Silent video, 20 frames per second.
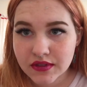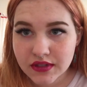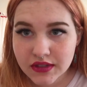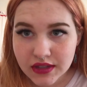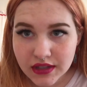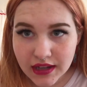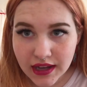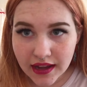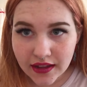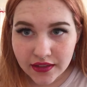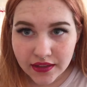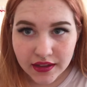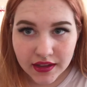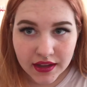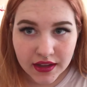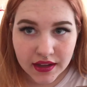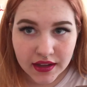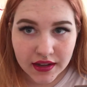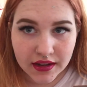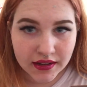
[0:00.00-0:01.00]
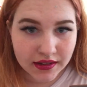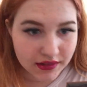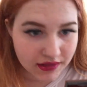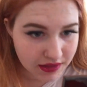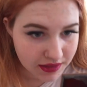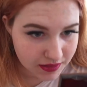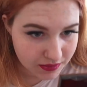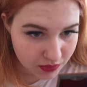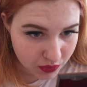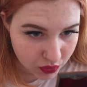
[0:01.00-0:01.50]
So now that at
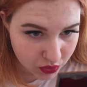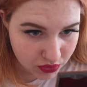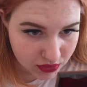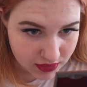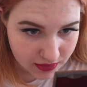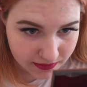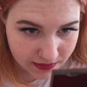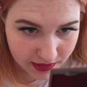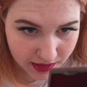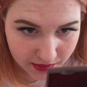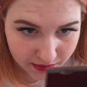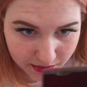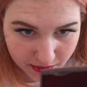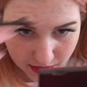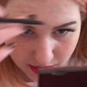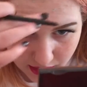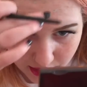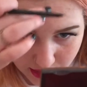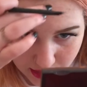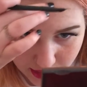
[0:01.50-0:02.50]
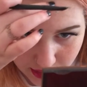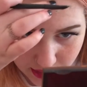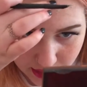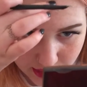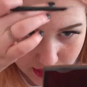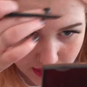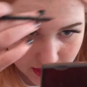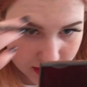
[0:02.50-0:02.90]
least most of them are